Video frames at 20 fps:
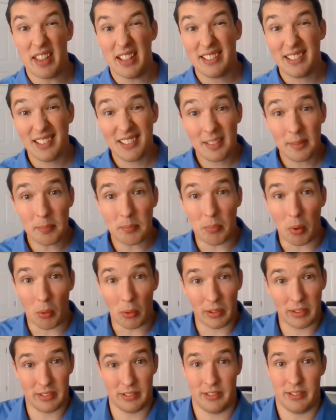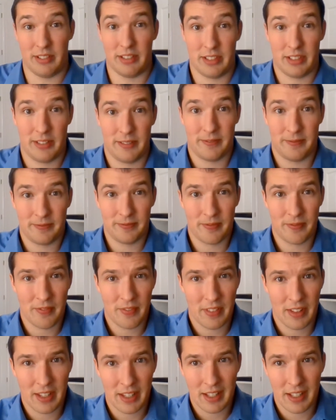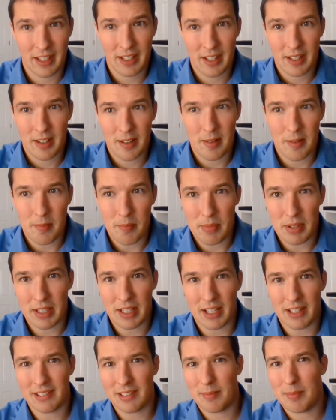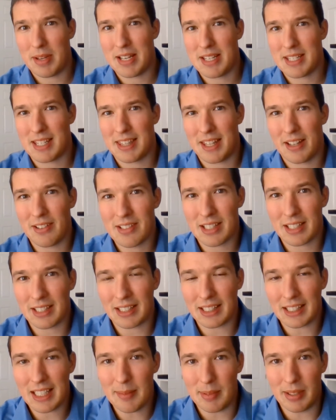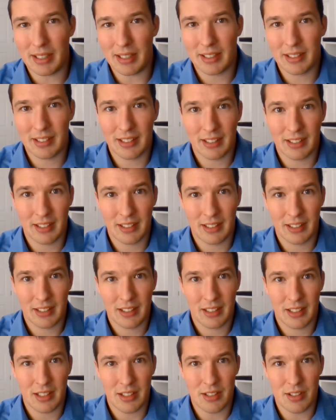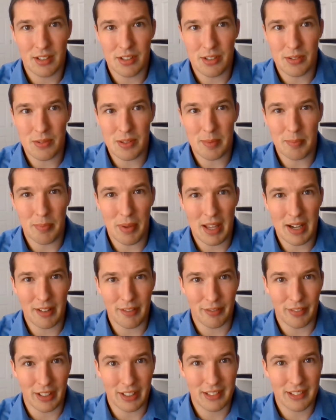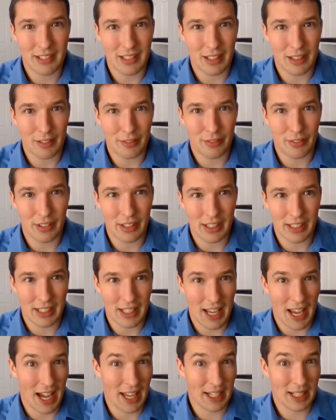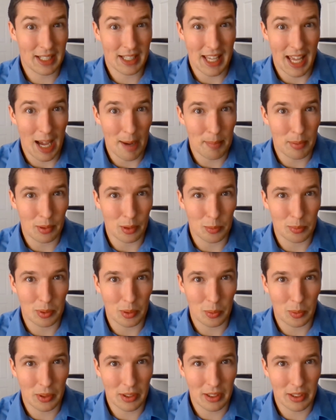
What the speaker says: This is important because it means that there's a limit to the benefits of adding capital per